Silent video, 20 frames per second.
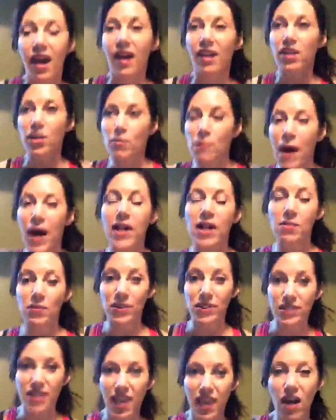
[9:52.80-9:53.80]
Your body
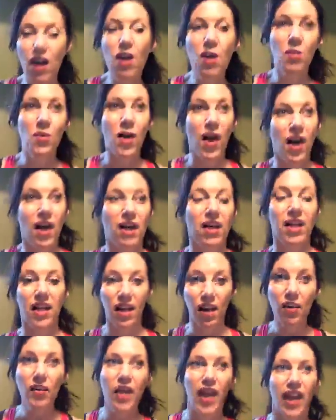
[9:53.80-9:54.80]
will say, oh, well,
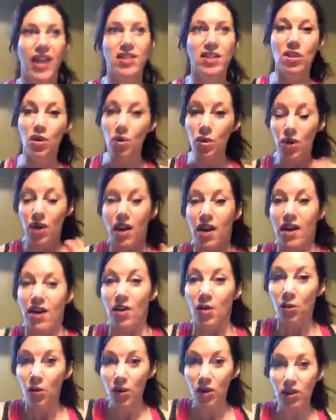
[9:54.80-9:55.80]
okay, so
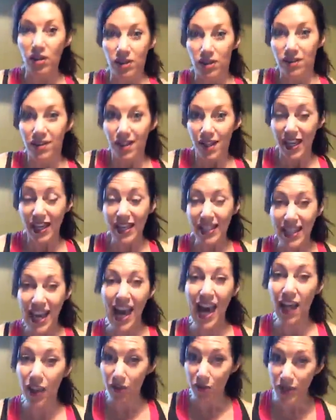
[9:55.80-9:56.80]
we're in a
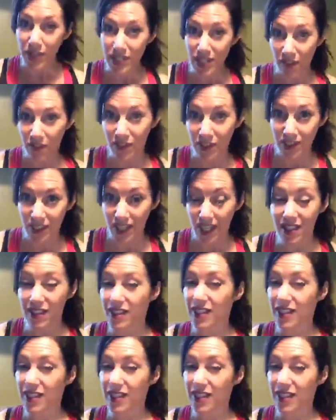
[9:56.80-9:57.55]
calorie deficit.